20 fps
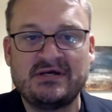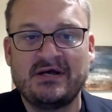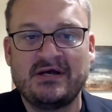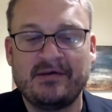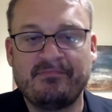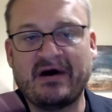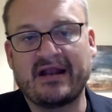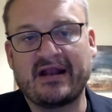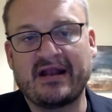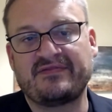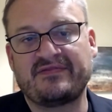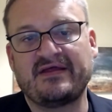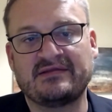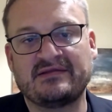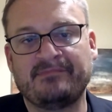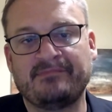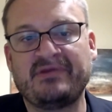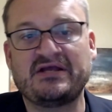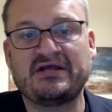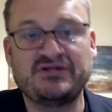but I think the
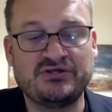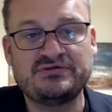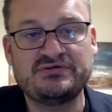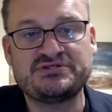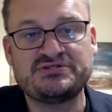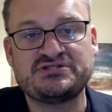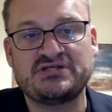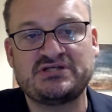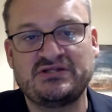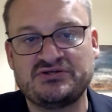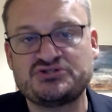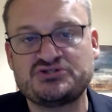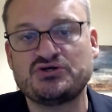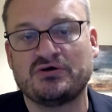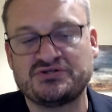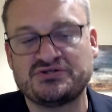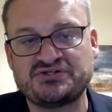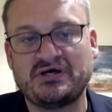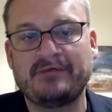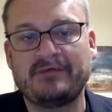big news in the short
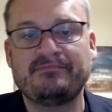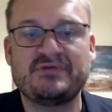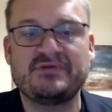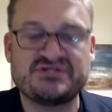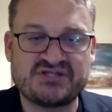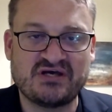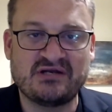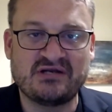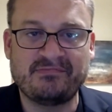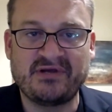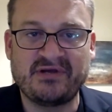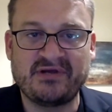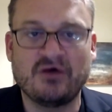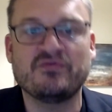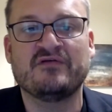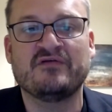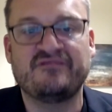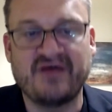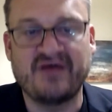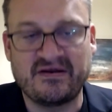term is going to be on the
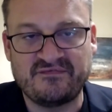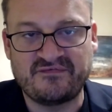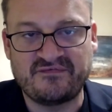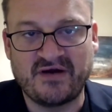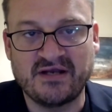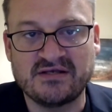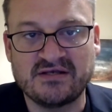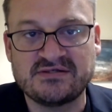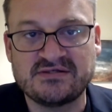vet front